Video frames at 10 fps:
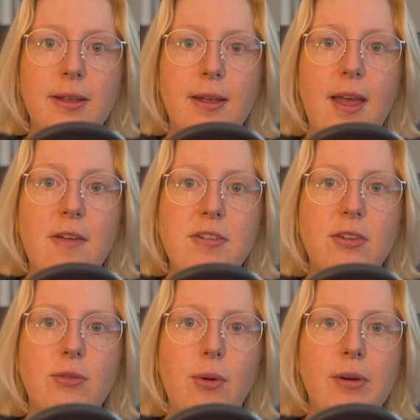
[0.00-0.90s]
have
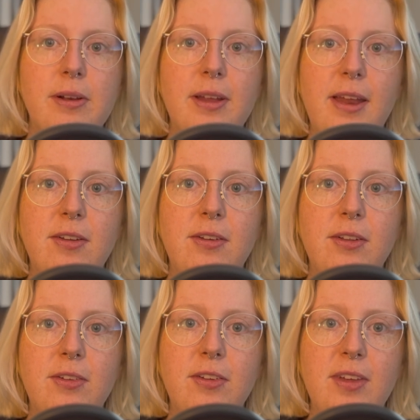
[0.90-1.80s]
external
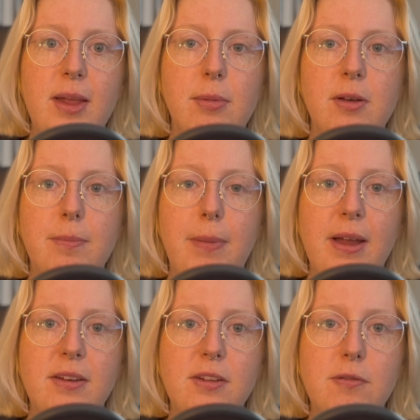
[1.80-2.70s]
entities disabled
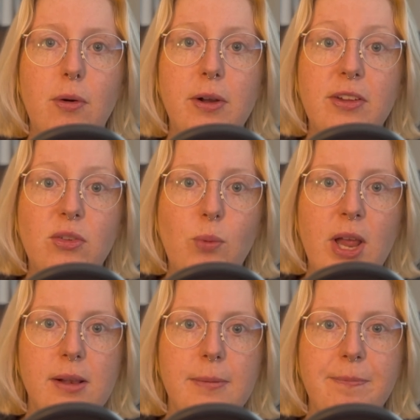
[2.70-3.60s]
by default as
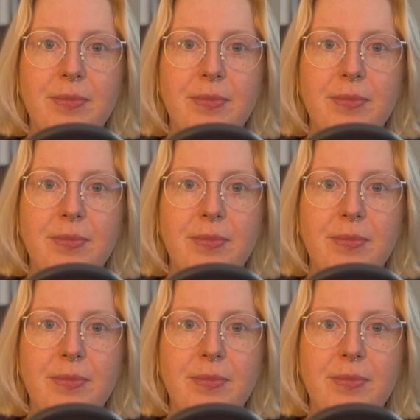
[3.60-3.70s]
well.